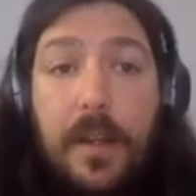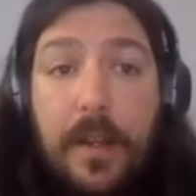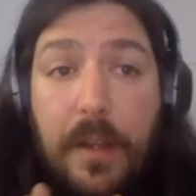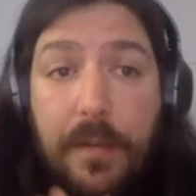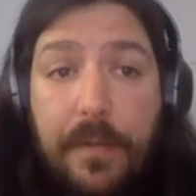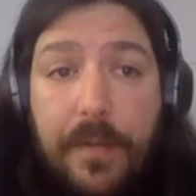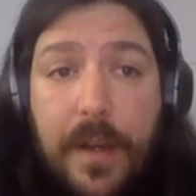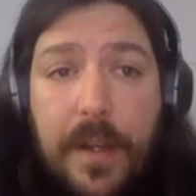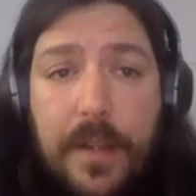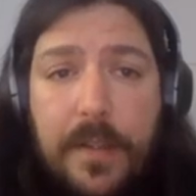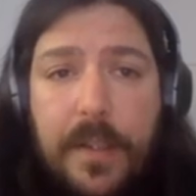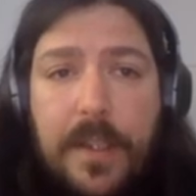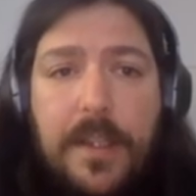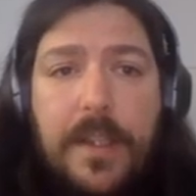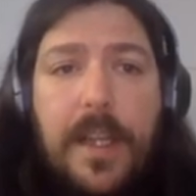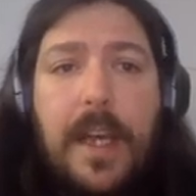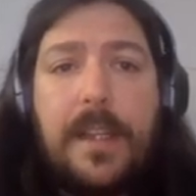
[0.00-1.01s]
The first
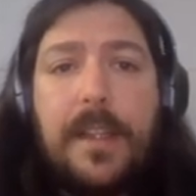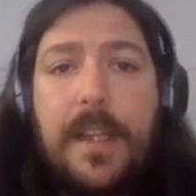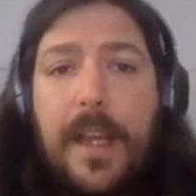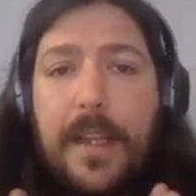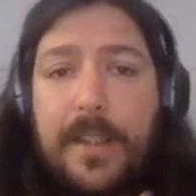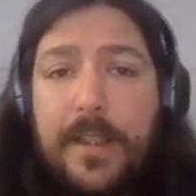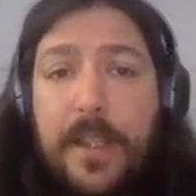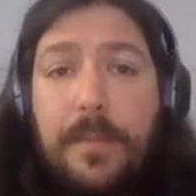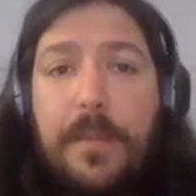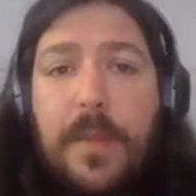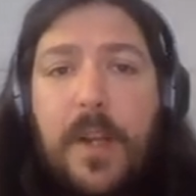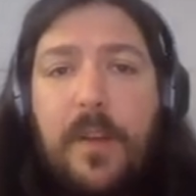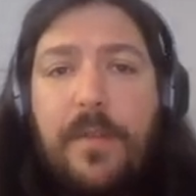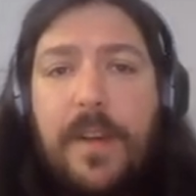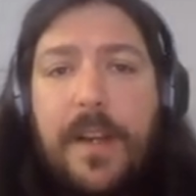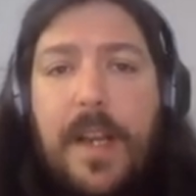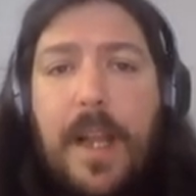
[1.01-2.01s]
is that the
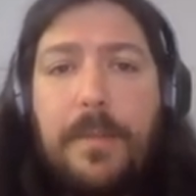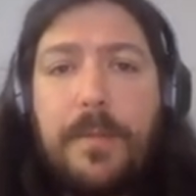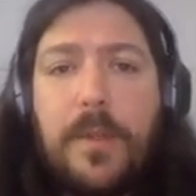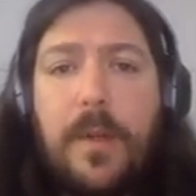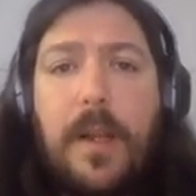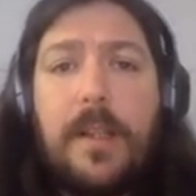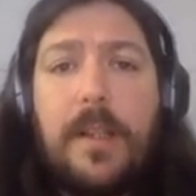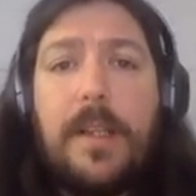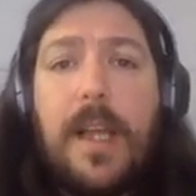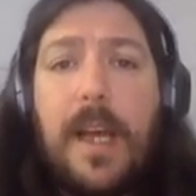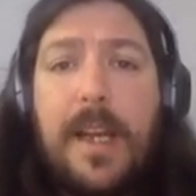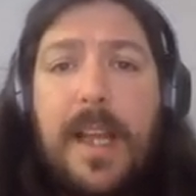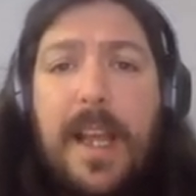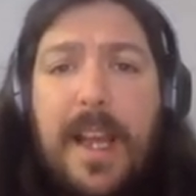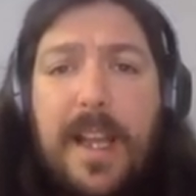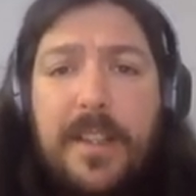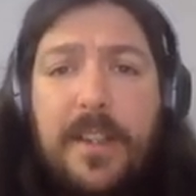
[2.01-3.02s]
acceptance of an abstract and
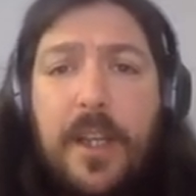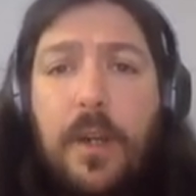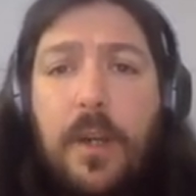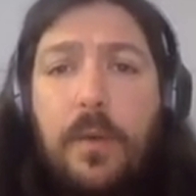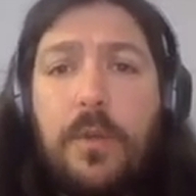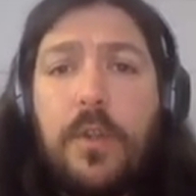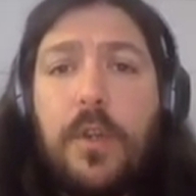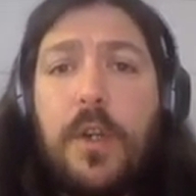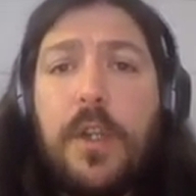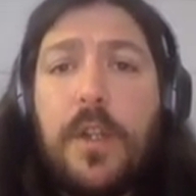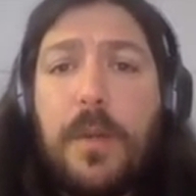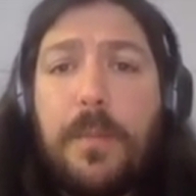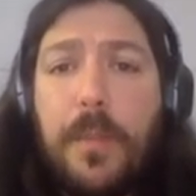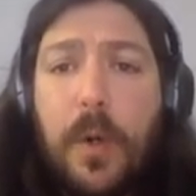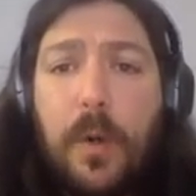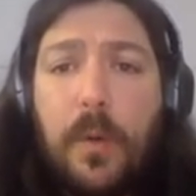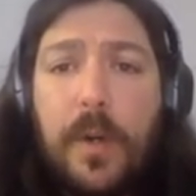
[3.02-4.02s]
its inclusion in the
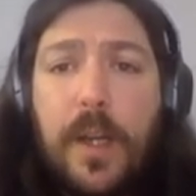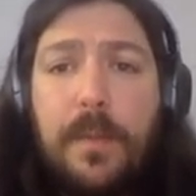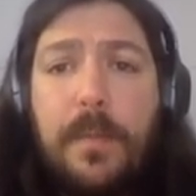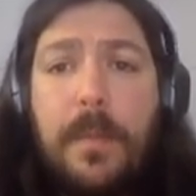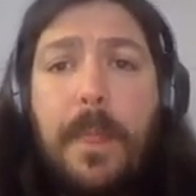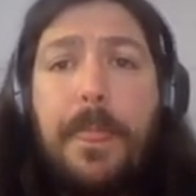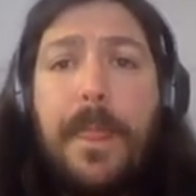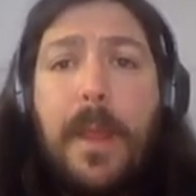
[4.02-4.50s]
program